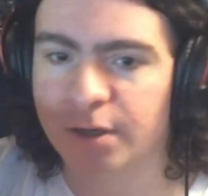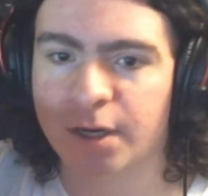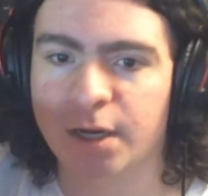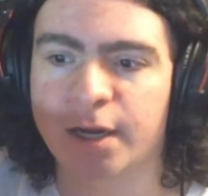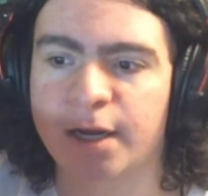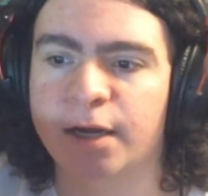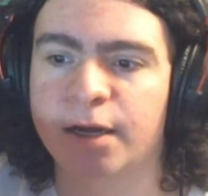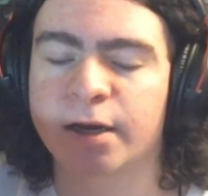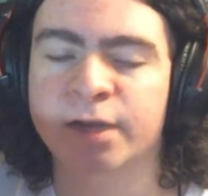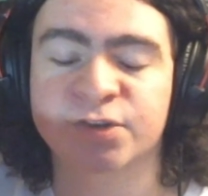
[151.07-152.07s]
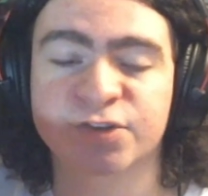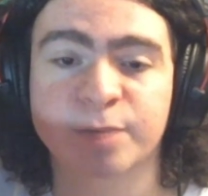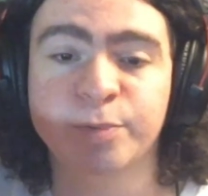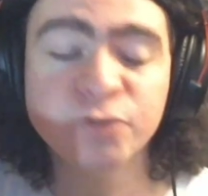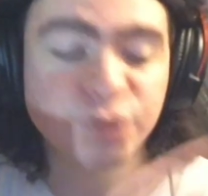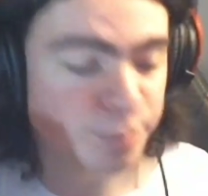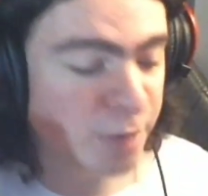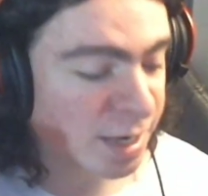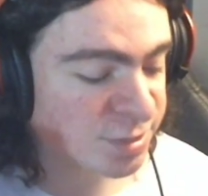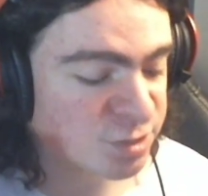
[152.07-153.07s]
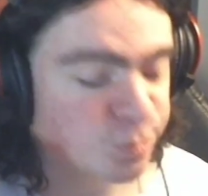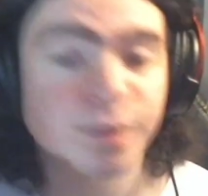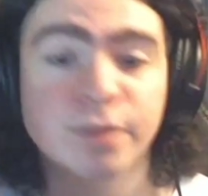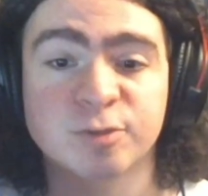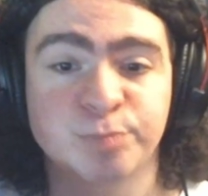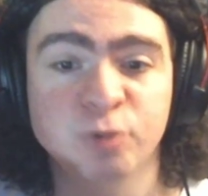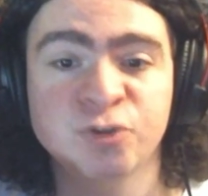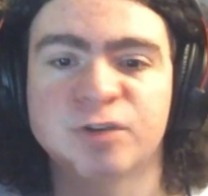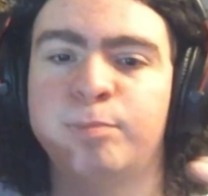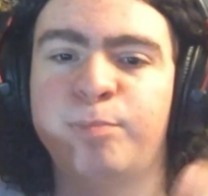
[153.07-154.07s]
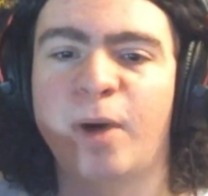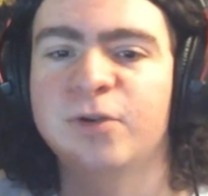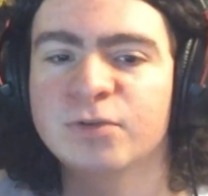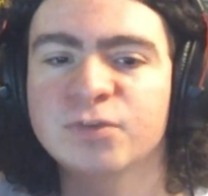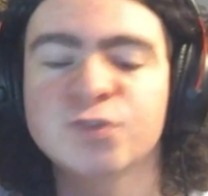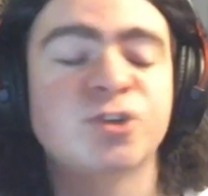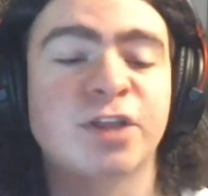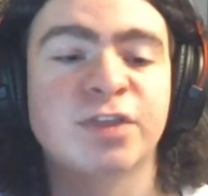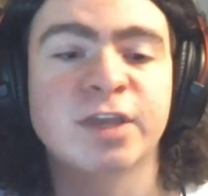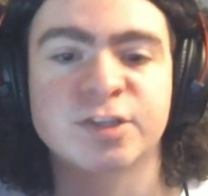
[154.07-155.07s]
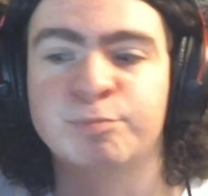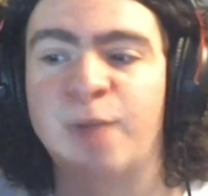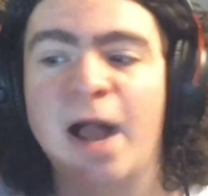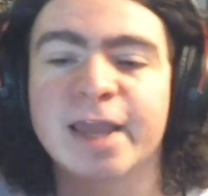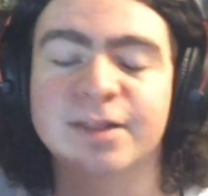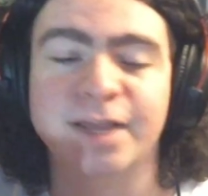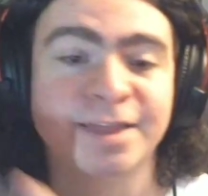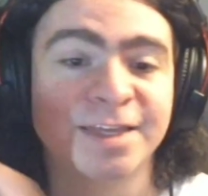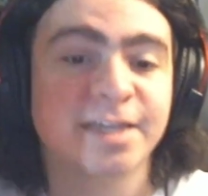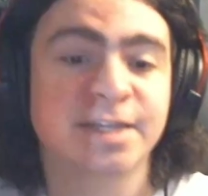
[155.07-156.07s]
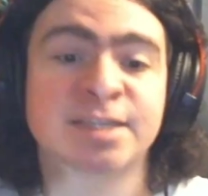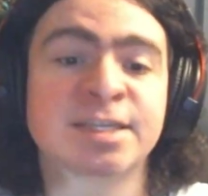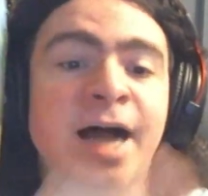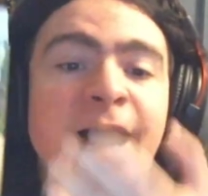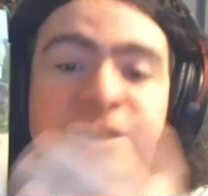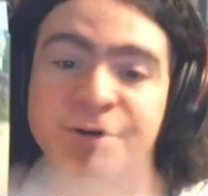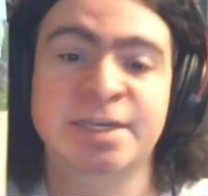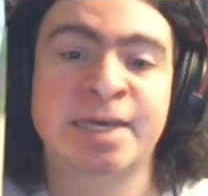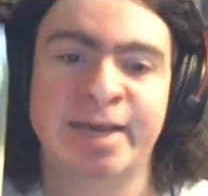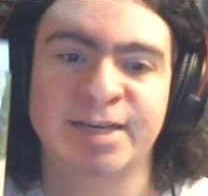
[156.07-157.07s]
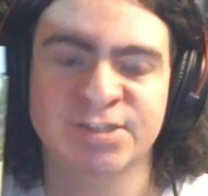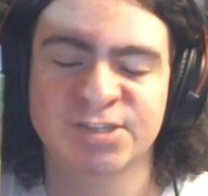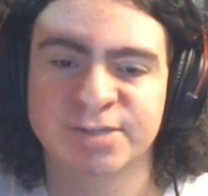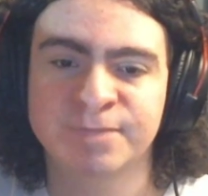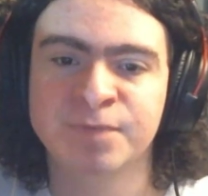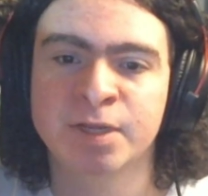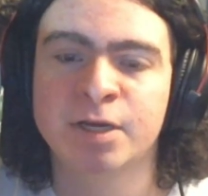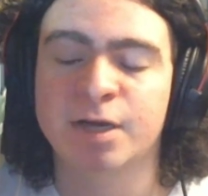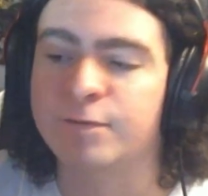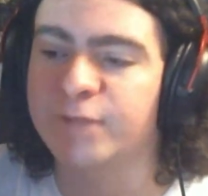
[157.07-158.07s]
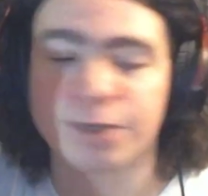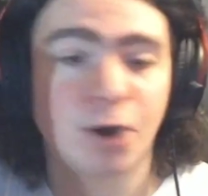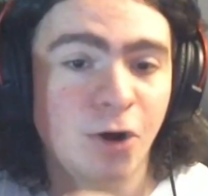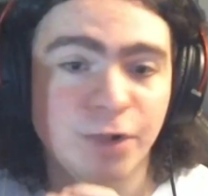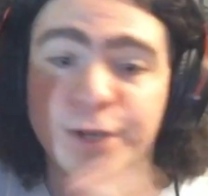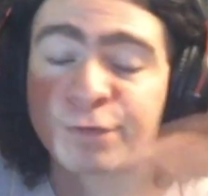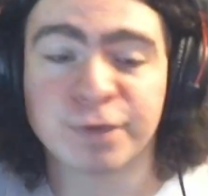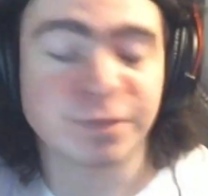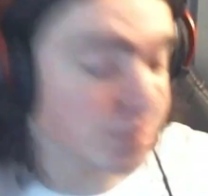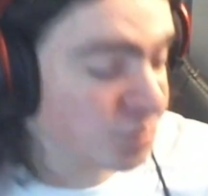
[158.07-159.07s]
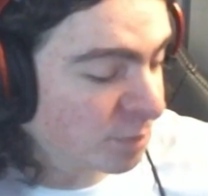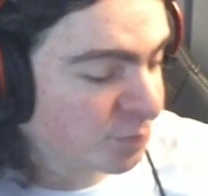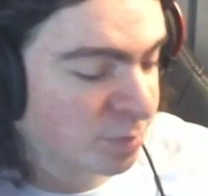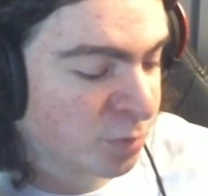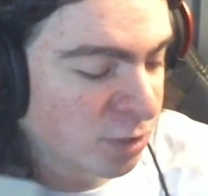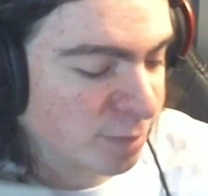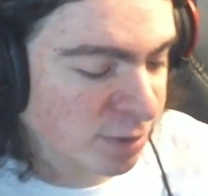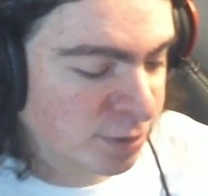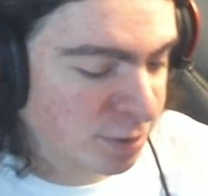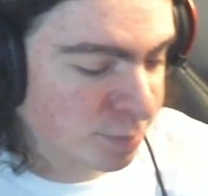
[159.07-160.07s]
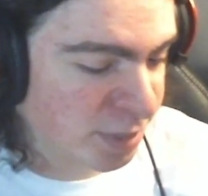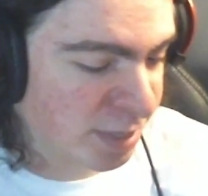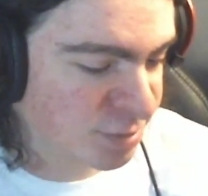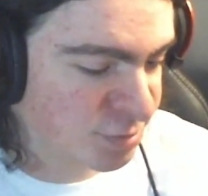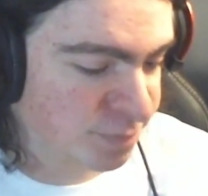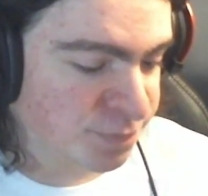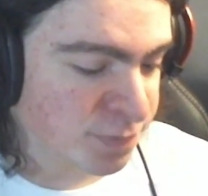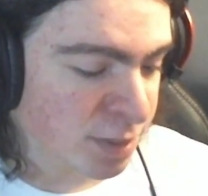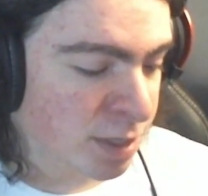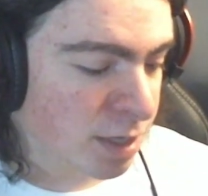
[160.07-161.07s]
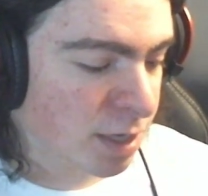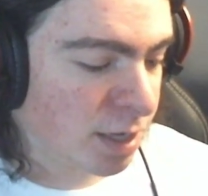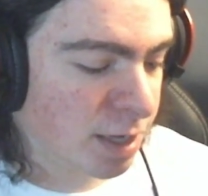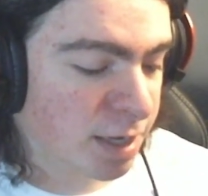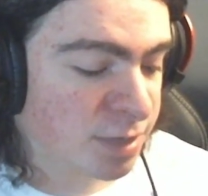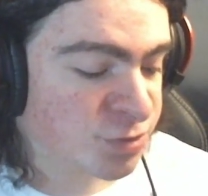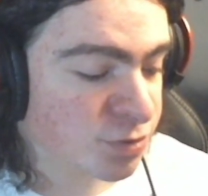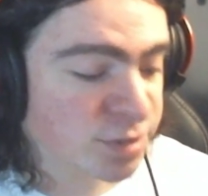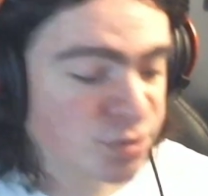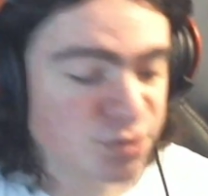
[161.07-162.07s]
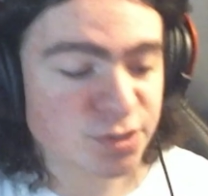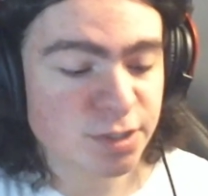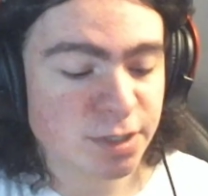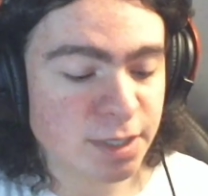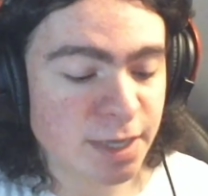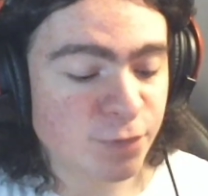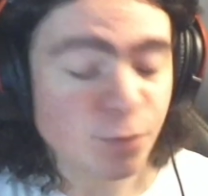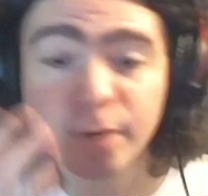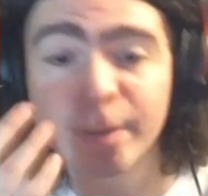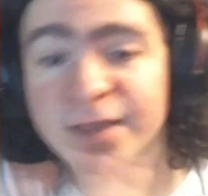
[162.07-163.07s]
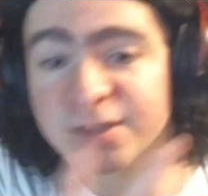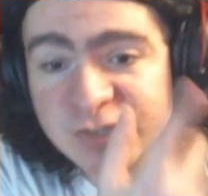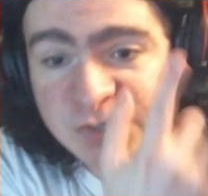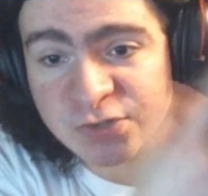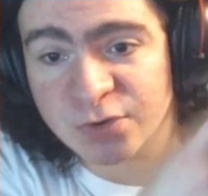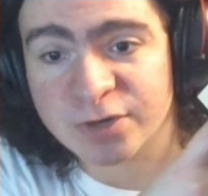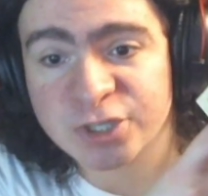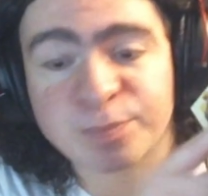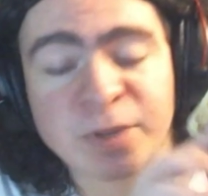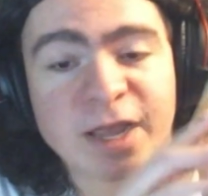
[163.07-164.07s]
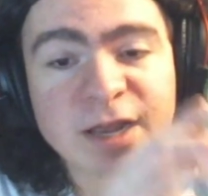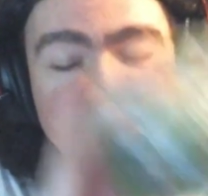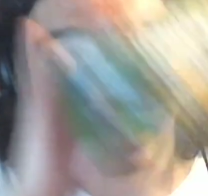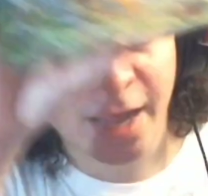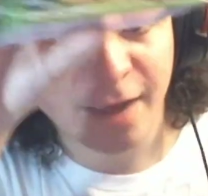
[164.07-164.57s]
because there's like booster boxes, but then there's booster bundles, which I think is buying like the entire case of like all like 50 something Pokemon card packs. So this, if you were to buy this at a store in Japan, it would have